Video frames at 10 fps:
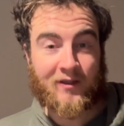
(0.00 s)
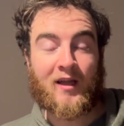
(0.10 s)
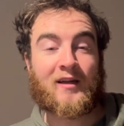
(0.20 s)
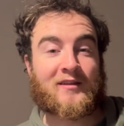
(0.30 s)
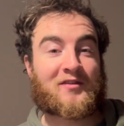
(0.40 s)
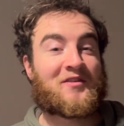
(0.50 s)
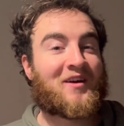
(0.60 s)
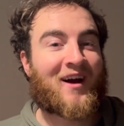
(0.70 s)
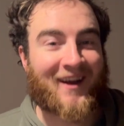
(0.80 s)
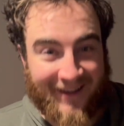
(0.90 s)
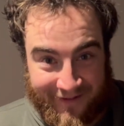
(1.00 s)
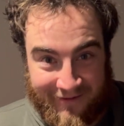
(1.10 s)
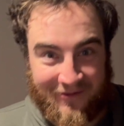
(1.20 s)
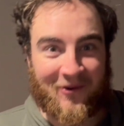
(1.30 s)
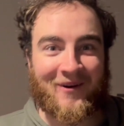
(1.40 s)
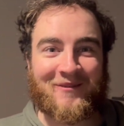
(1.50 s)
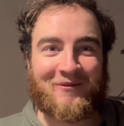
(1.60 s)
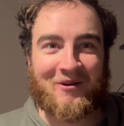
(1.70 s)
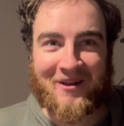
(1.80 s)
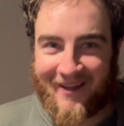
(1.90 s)
and it's fucking 4 in the
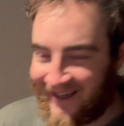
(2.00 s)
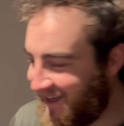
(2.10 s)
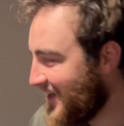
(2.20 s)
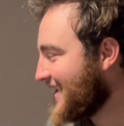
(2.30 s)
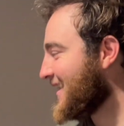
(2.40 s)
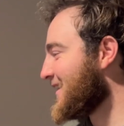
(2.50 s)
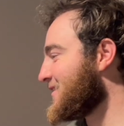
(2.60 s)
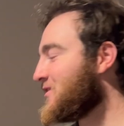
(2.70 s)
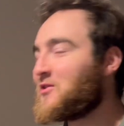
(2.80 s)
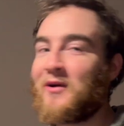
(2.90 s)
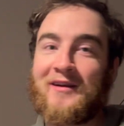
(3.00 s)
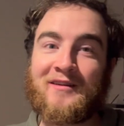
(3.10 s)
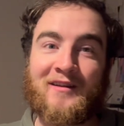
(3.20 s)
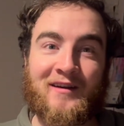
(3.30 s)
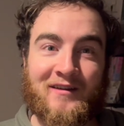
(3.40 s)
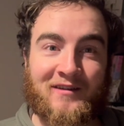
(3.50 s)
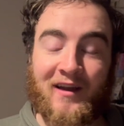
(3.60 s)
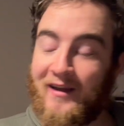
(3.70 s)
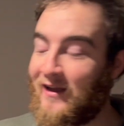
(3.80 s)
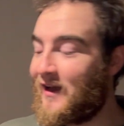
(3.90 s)
morning. That's such a crazy thing to say.